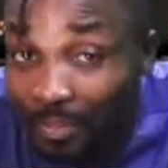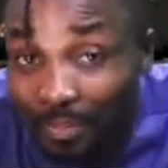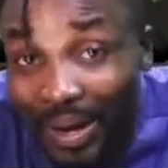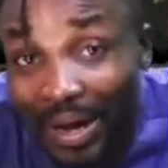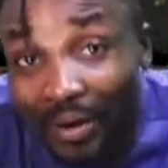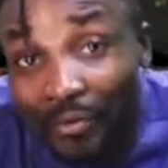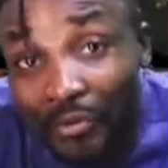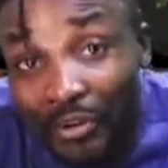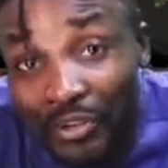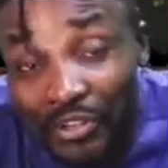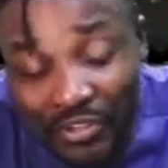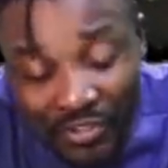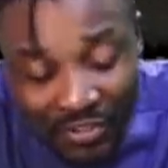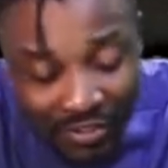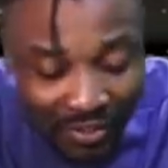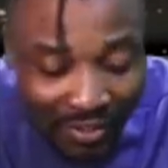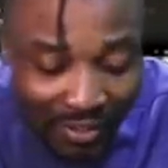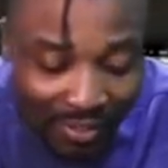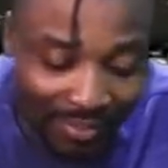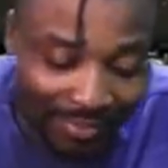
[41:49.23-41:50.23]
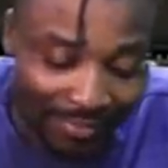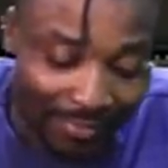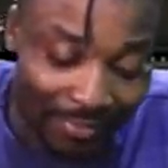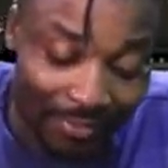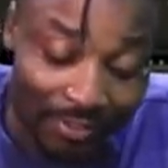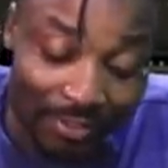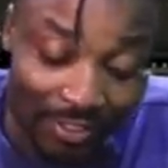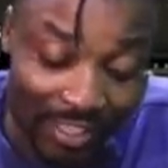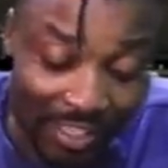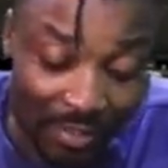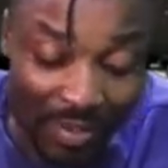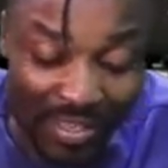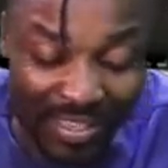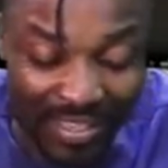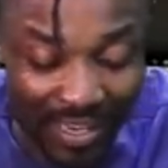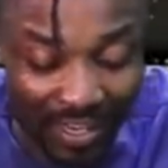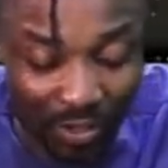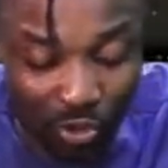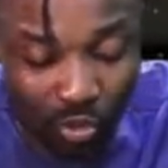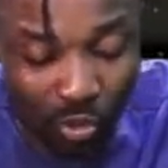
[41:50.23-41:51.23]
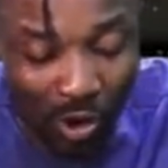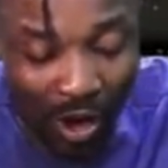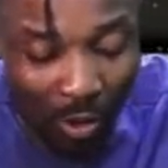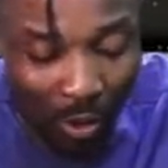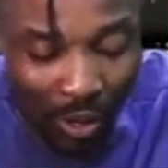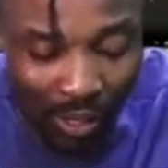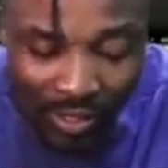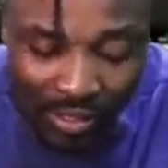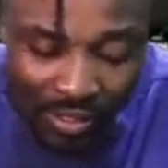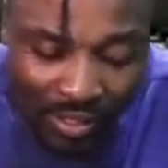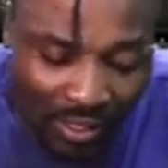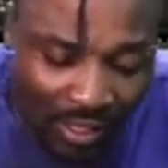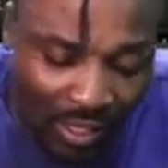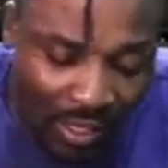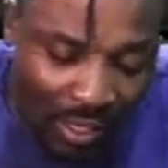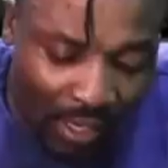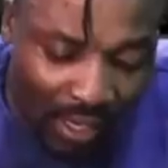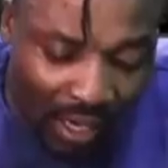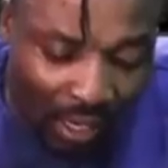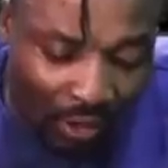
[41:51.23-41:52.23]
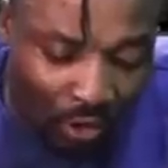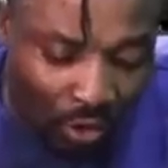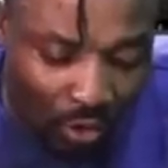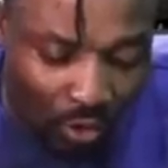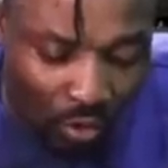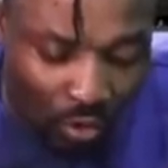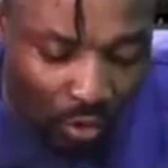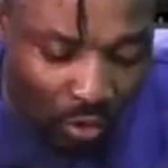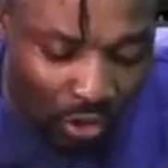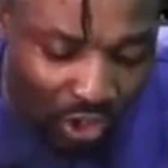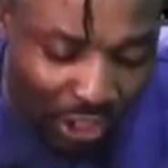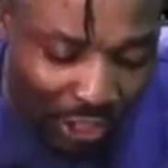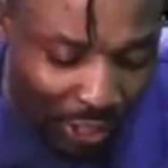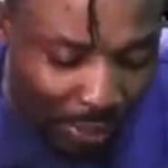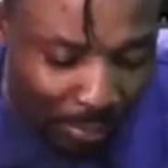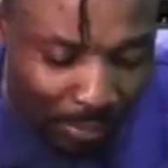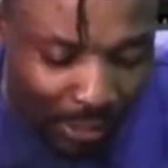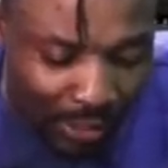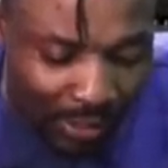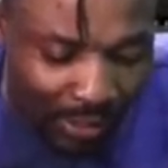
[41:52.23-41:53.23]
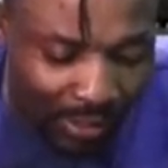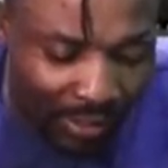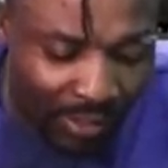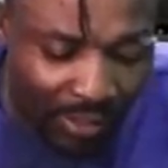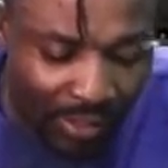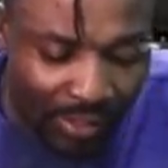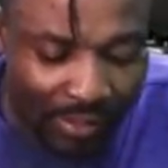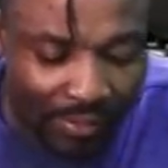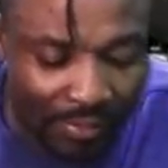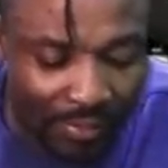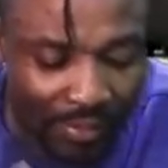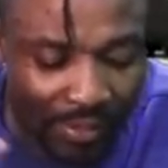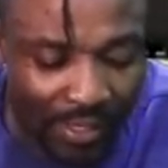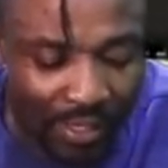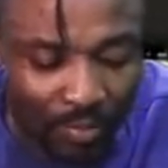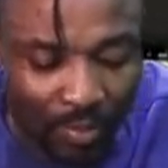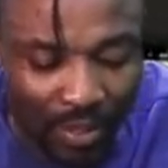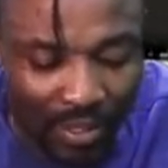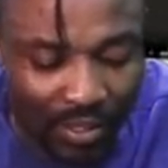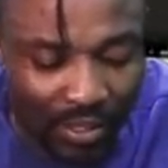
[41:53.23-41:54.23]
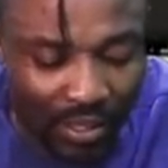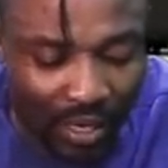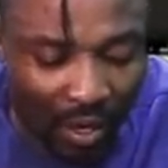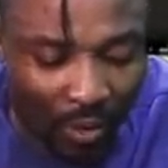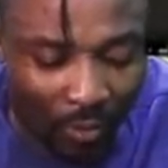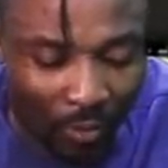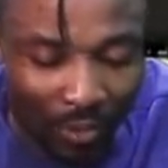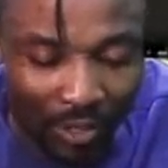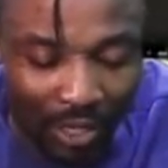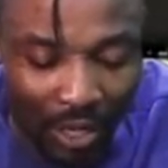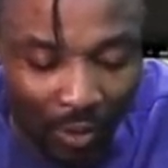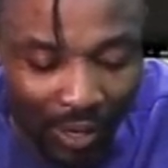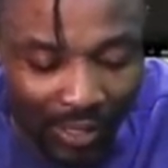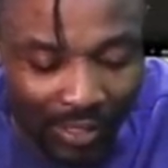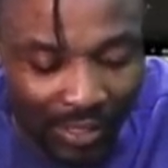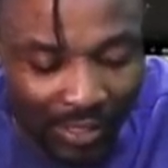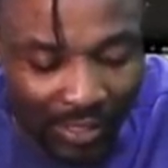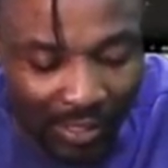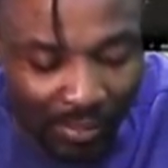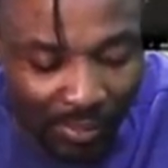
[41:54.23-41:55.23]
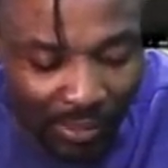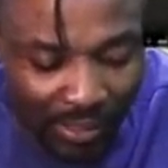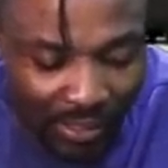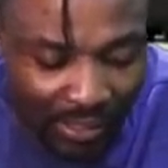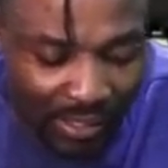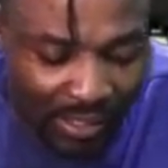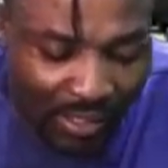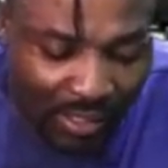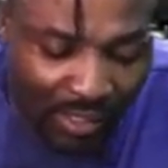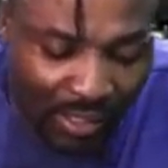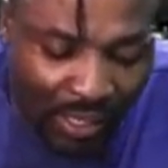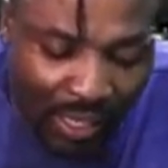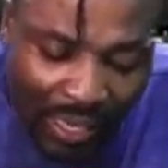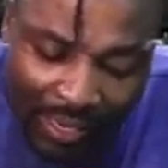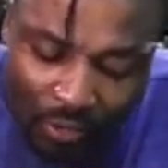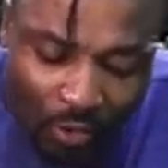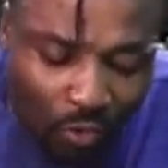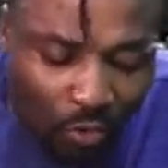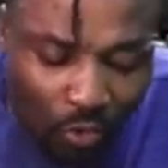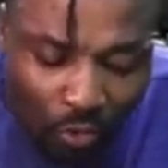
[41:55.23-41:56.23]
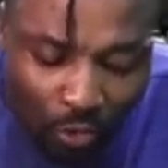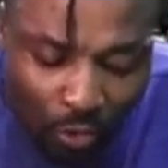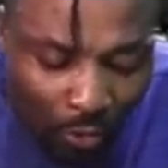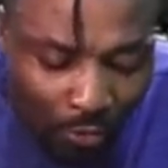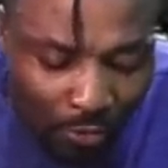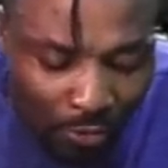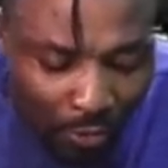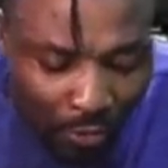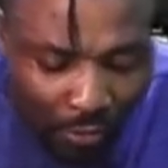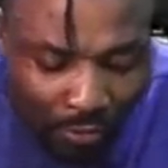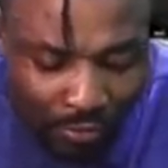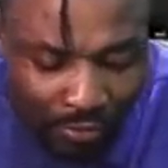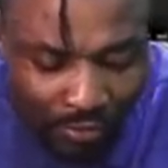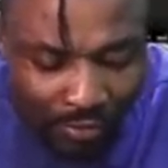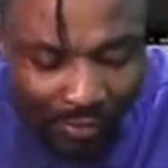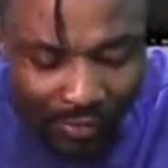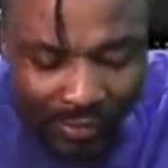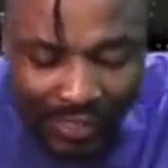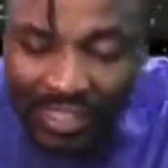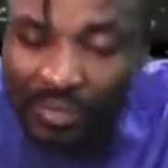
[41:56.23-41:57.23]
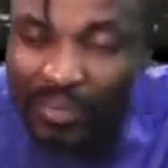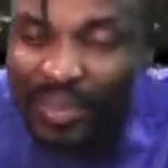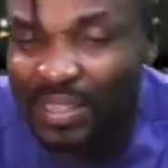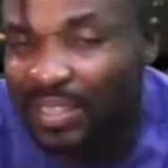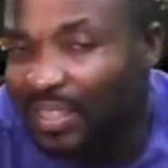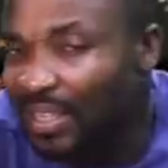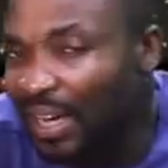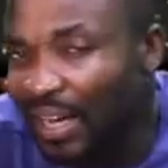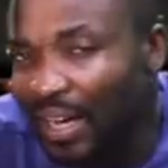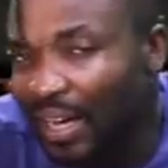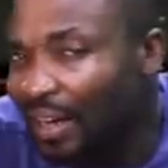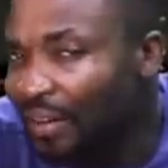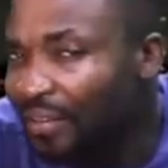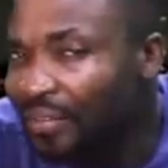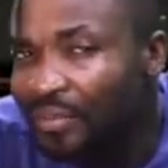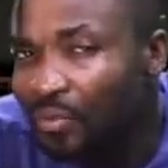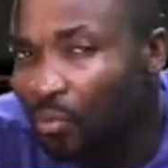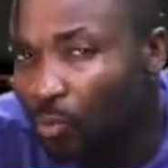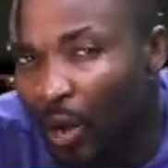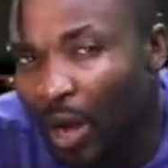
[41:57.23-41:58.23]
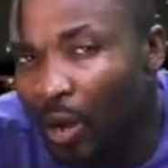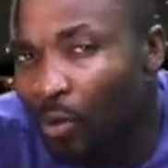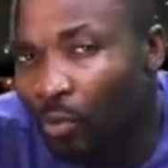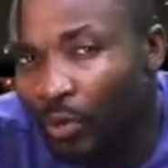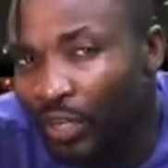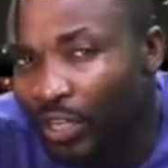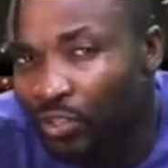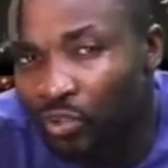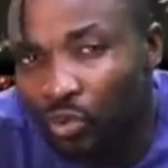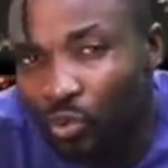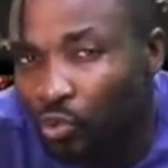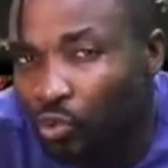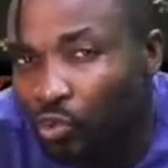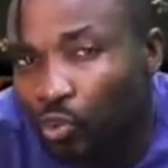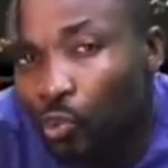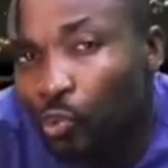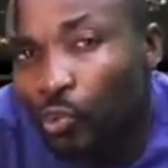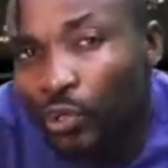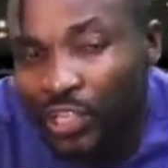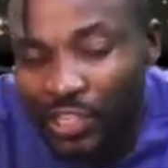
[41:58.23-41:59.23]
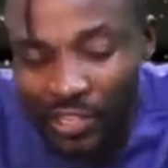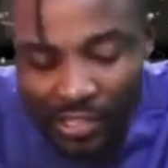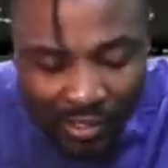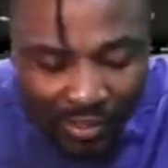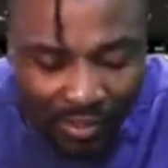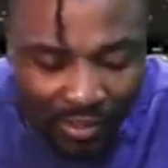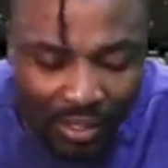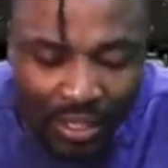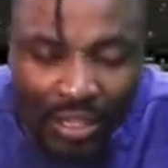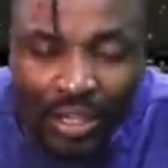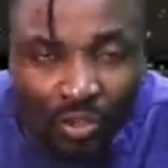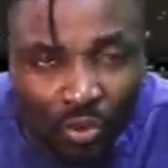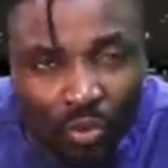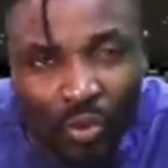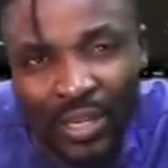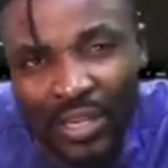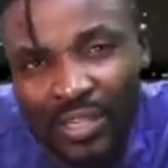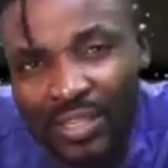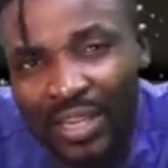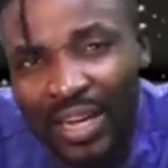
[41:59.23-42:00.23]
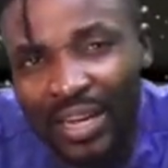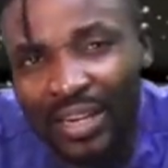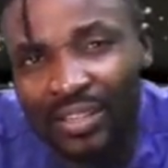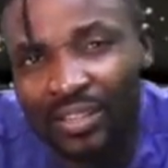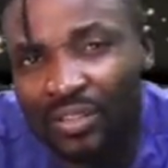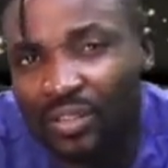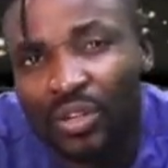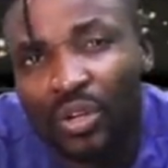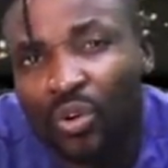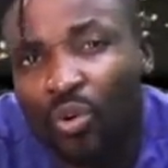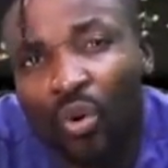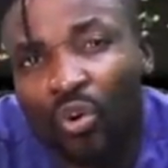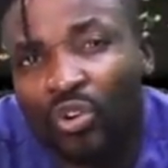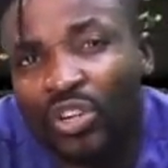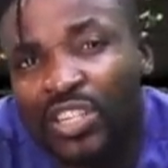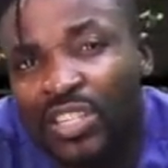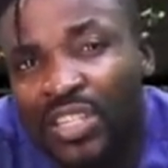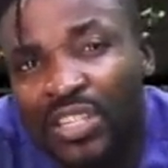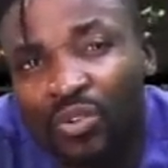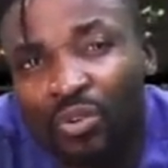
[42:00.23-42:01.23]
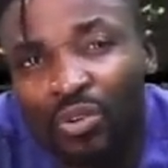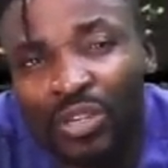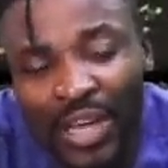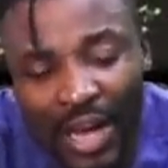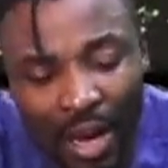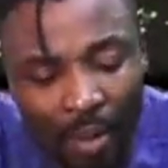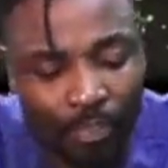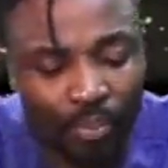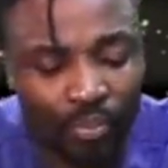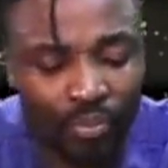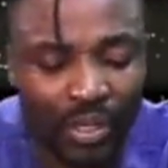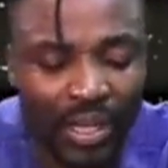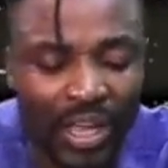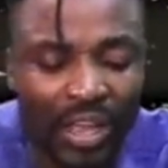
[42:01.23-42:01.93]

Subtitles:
Paris, that's by saying 2 hours. I don't go Germany, that's by saying 1 hour 30 minutes. I don't go London, that's by saying 1 week to 2 weeks. You understand? All these things, you know, they happen.